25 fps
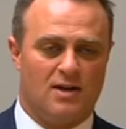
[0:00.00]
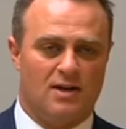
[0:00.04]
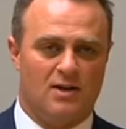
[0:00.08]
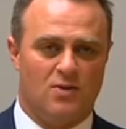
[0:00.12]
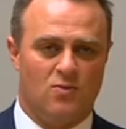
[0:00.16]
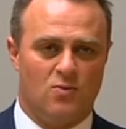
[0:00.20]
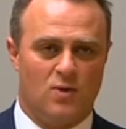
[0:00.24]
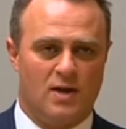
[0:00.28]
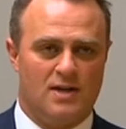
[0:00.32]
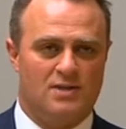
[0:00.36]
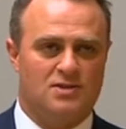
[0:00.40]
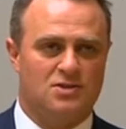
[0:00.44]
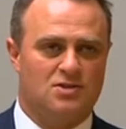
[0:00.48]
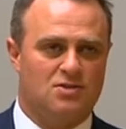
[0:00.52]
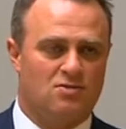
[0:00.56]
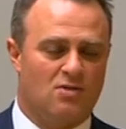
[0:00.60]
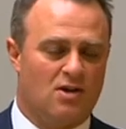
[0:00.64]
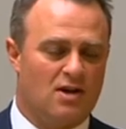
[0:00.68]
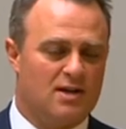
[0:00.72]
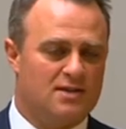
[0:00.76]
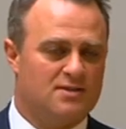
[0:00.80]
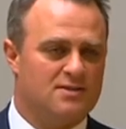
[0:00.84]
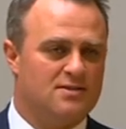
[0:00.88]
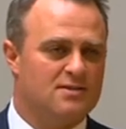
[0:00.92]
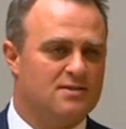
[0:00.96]
waste
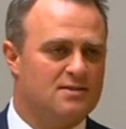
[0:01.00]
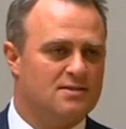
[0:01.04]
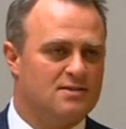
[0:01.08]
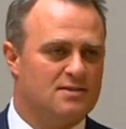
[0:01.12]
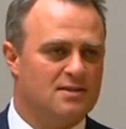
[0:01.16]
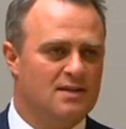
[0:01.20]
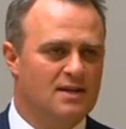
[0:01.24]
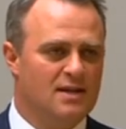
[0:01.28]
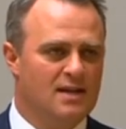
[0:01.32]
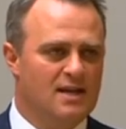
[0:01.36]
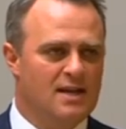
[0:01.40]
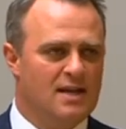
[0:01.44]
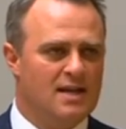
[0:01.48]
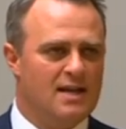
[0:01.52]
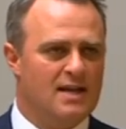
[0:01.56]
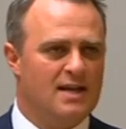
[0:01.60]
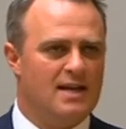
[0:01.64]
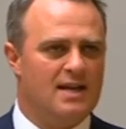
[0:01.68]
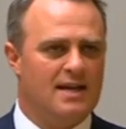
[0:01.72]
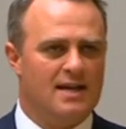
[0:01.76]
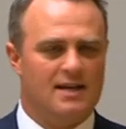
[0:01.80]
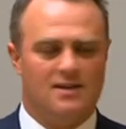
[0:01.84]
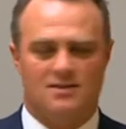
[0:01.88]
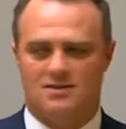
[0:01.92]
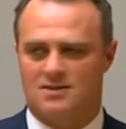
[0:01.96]
crisis in
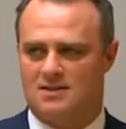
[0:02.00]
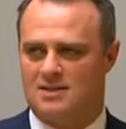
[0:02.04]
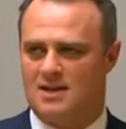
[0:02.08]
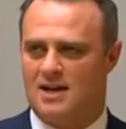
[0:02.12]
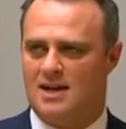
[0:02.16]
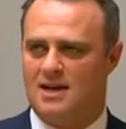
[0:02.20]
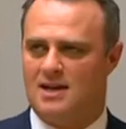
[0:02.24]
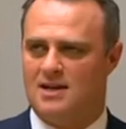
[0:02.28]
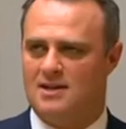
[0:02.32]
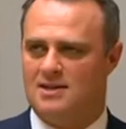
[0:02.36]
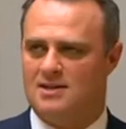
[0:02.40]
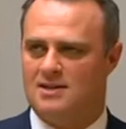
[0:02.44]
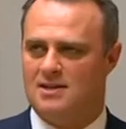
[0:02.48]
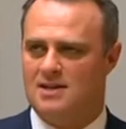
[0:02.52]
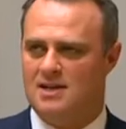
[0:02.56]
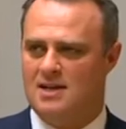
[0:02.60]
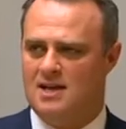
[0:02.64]
our state